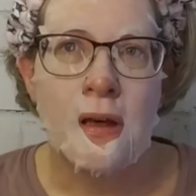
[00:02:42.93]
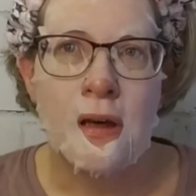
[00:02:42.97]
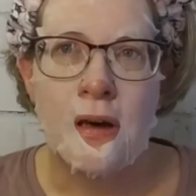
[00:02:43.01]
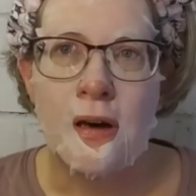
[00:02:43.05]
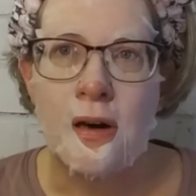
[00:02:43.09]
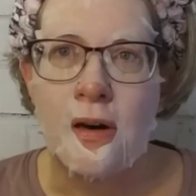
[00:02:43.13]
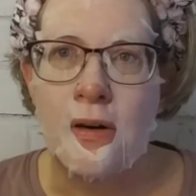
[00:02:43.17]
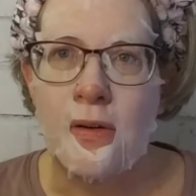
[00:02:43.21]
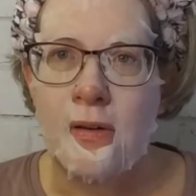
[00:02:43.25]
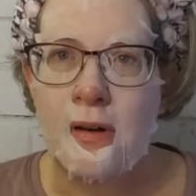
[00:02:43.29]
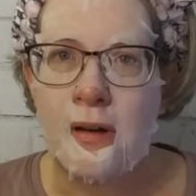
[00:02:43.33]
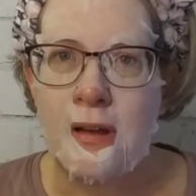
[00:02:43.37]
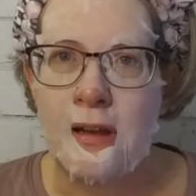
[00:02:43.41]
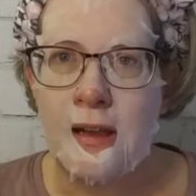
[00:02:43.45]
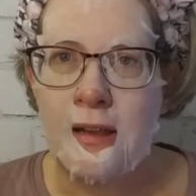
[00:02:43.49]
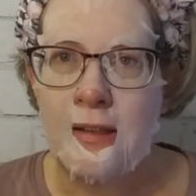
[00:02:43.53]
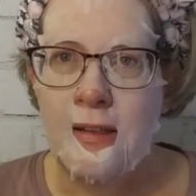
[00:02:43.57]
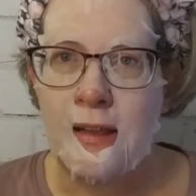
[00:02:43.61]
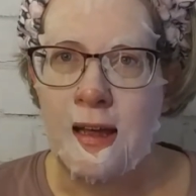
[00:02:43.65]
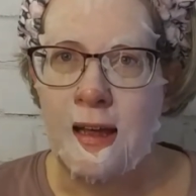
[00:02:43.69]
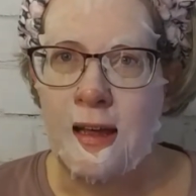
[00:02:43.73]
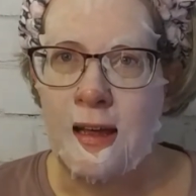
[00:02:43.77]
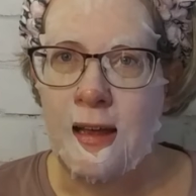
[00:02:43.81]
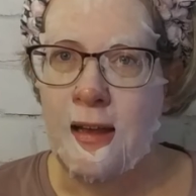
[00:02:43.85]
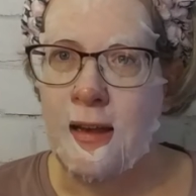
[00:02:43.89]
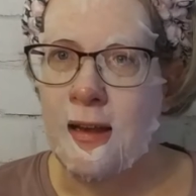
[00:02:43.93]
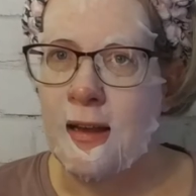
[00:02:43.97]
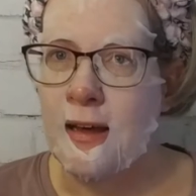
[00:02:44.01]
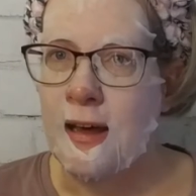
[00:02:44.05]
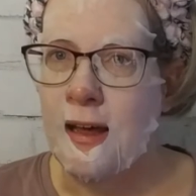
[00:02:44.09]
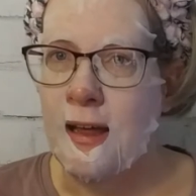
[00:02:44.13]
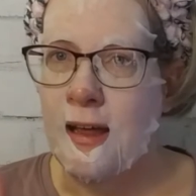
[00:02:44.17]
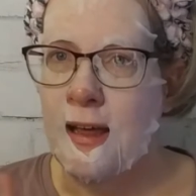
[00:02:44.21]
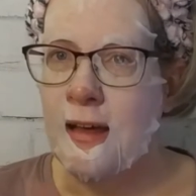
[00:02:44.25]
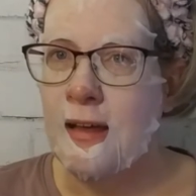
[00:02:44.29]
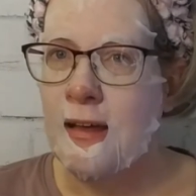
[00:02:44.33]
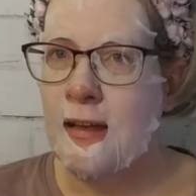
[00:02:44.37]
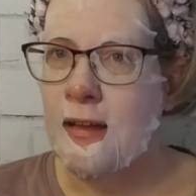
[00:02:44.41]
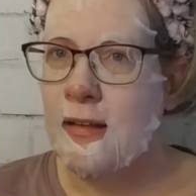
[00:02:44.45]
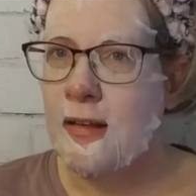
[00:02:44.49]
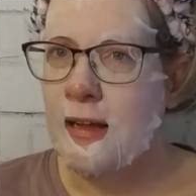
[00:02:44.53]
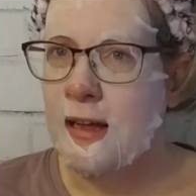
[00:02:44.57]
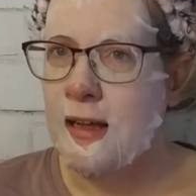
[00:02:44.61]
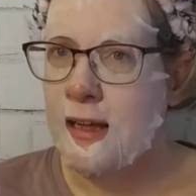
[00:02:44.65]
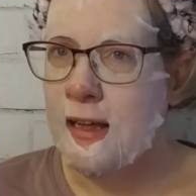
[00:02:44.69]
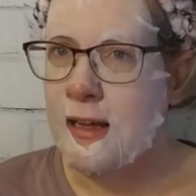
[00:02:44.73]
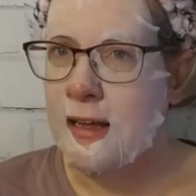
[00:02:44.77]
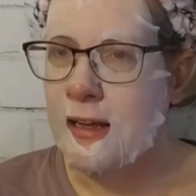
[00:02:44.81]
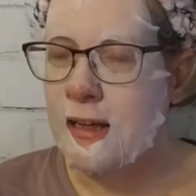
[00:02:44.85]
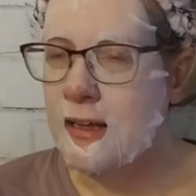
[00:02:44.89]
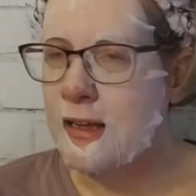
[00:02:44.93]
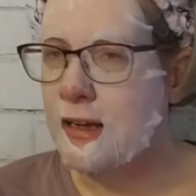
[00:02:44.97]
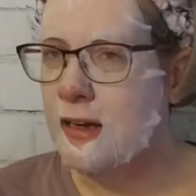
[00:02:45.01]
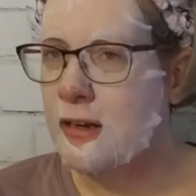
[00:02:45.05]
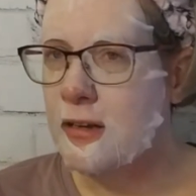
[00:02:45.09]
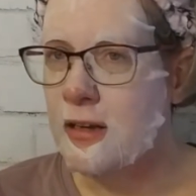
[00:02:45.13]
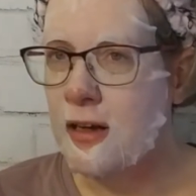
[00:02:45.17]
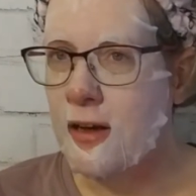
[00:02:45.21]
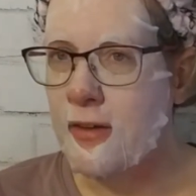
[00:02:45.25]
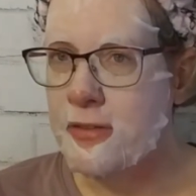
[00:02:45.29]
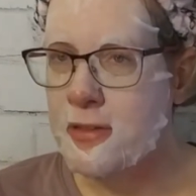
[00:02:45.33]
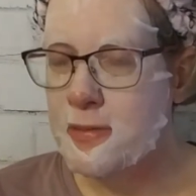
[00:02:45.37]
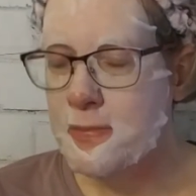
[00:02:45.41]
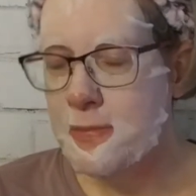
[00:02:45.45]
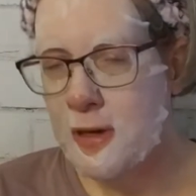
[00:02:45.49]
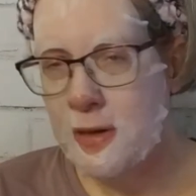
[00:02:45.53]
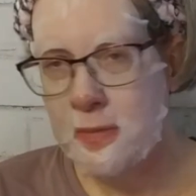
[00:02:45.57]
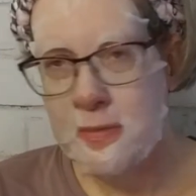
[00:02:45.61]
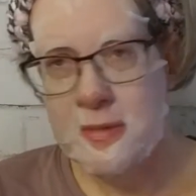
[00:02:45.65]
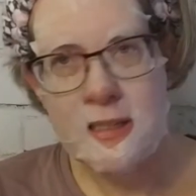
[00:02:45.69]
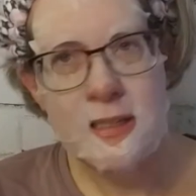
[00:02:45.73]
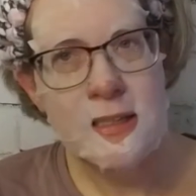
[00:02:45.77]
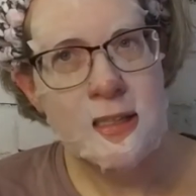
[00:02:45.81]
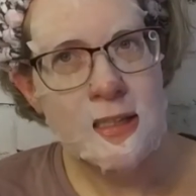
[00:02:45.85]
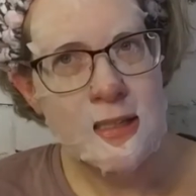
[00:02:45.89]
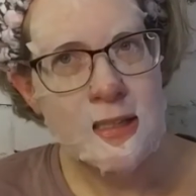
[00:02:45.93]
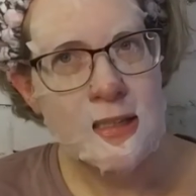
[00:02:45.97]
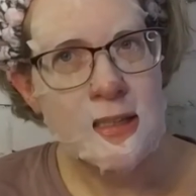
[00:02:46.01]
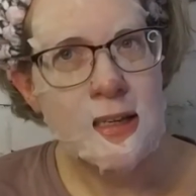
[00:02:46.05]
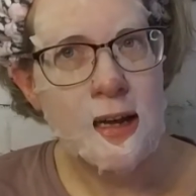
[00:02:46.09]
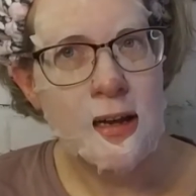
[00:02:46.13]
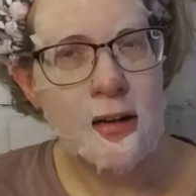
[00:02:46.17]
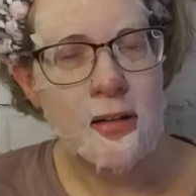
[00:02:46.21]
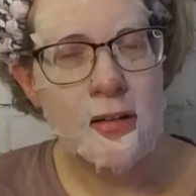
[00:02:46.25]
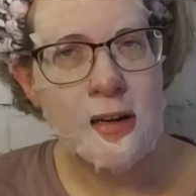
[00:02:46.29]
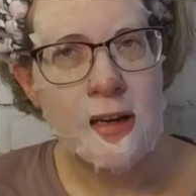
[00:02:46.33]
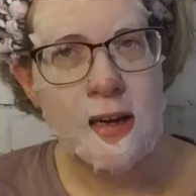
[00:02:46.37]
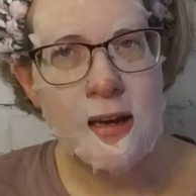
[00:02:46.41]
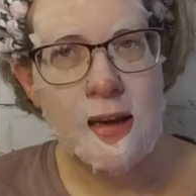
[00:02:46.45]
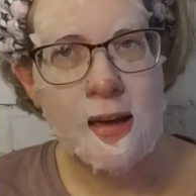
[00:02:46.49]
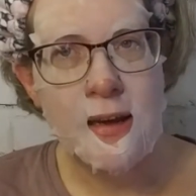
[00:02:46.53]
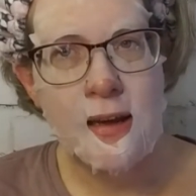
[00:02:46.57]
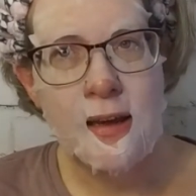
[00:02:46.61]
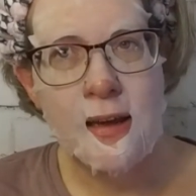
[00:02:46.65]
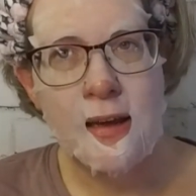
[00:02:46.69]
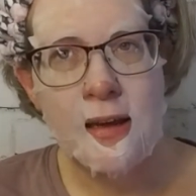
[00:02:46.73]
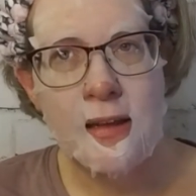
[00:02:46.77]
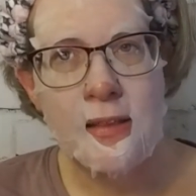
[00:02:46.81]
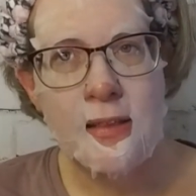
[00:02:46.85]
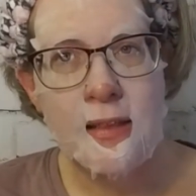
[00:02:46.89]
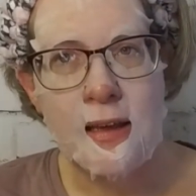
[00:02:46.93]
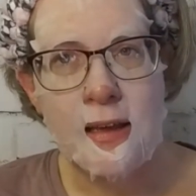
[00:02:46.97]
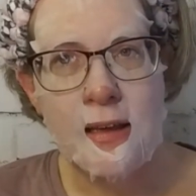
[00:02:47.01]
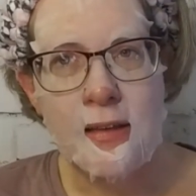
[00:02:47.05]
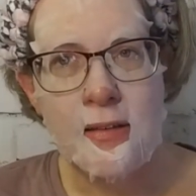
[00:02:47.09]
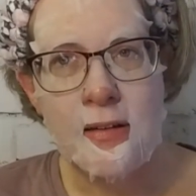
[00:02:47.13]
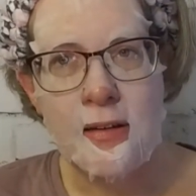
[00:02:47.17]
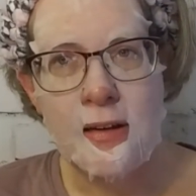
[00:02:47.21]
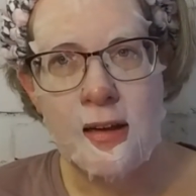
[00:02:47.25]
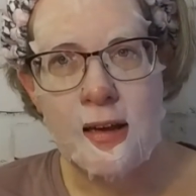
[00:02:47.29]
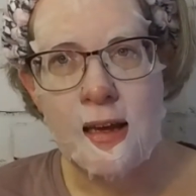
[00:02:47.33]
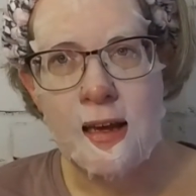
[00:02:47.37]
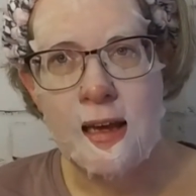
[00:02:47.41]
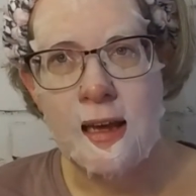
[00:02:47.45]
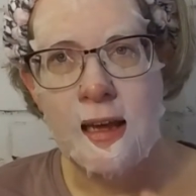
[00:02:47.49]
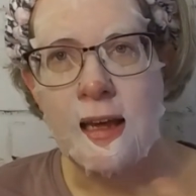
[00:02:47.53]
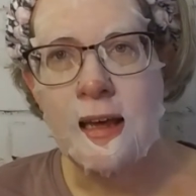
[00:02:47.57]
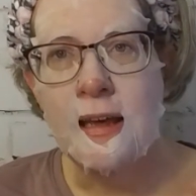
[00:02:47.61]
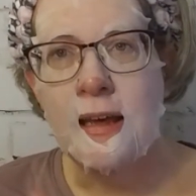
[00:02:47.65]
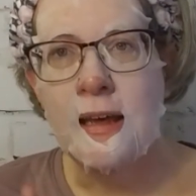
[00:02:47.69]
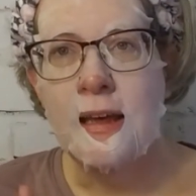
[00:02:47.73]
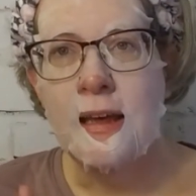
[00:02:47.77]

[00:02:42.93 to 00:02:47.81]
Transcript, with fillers: Oh, and then I, I kicked off Small Business Saturday the other day,